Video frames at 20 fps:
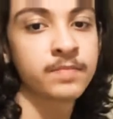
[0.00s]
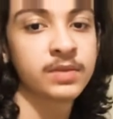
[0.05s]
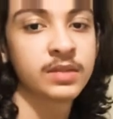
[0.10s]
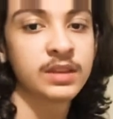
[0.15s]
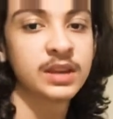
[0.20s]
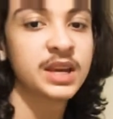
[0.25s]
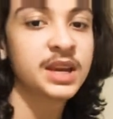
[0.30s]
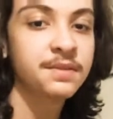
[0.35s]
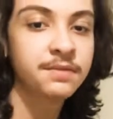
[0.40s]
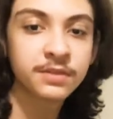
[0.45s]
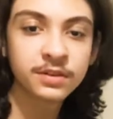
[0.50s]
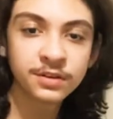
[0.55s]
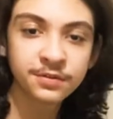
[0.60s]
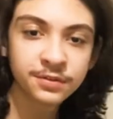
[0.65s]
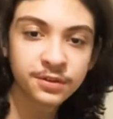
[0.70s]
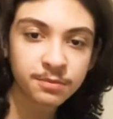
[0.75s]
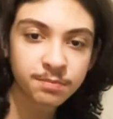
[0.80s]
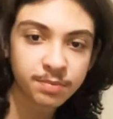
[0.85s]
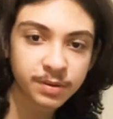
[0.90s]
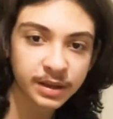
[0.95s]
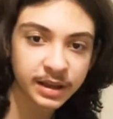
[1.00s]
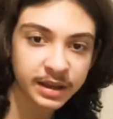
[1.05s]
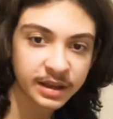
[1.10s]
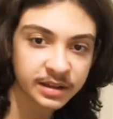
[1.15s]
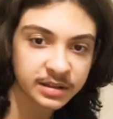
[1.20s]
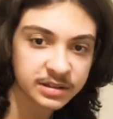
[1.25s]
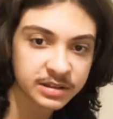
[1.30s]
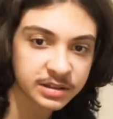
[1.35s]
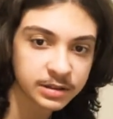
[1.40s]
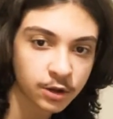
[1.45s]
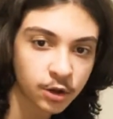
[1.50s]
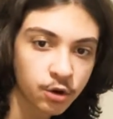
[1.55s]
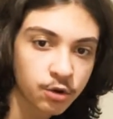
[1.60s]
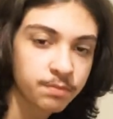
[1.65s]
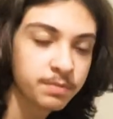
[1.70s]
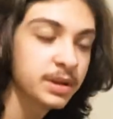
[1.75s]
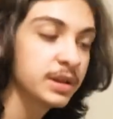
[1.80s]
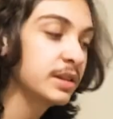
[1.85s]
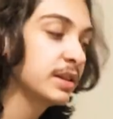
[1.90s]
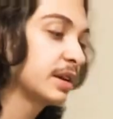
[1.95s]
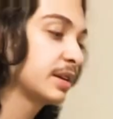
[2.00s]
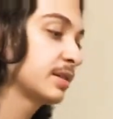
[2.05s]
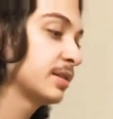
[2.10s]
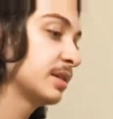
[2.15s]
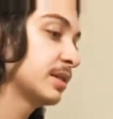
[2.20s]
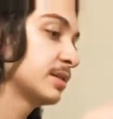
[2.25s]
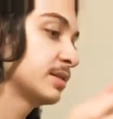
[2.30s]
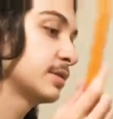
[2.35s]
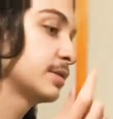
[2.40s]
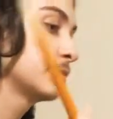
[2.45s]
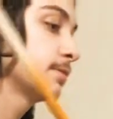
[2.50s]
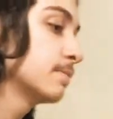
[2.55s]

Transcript: Even if you're playing a slow beat like this.